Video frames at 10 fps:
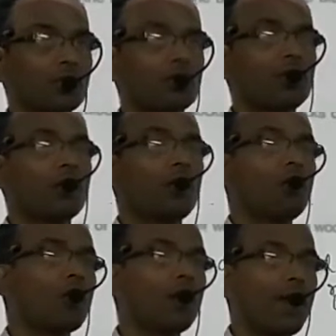the
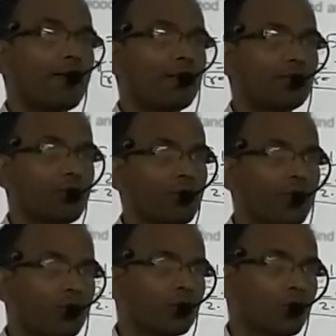overall average will
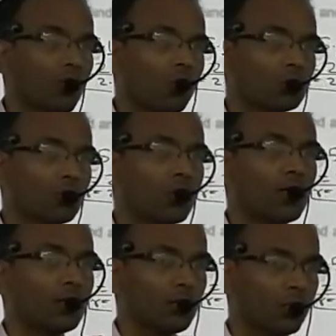be close to
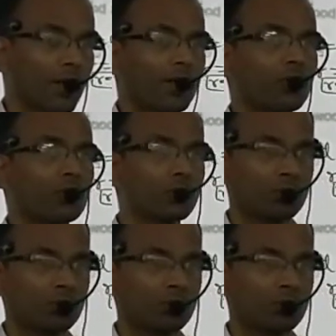the true value.